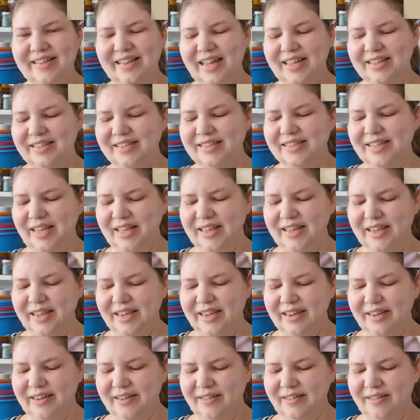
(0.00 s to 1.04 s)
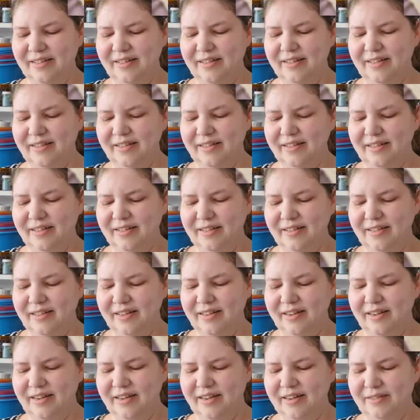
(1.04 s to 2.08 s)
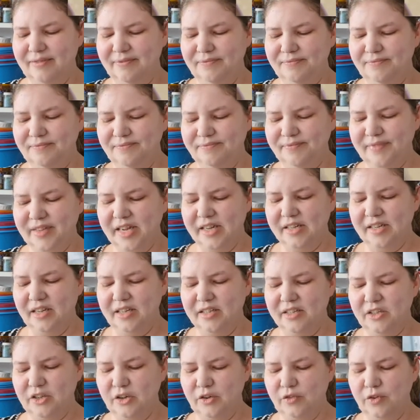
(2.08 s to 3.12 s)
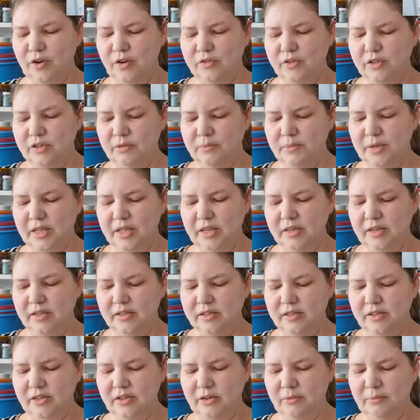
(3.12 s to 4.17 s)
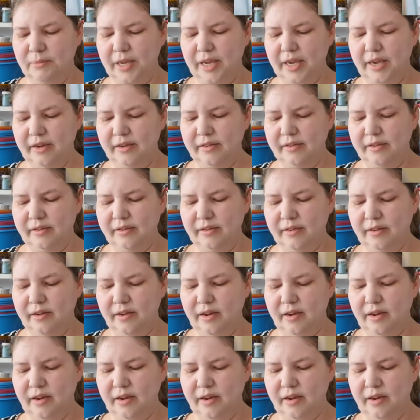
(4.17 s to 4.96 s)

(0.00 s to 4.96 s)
That's silly. That does look frozen to me. That doesn't look baked.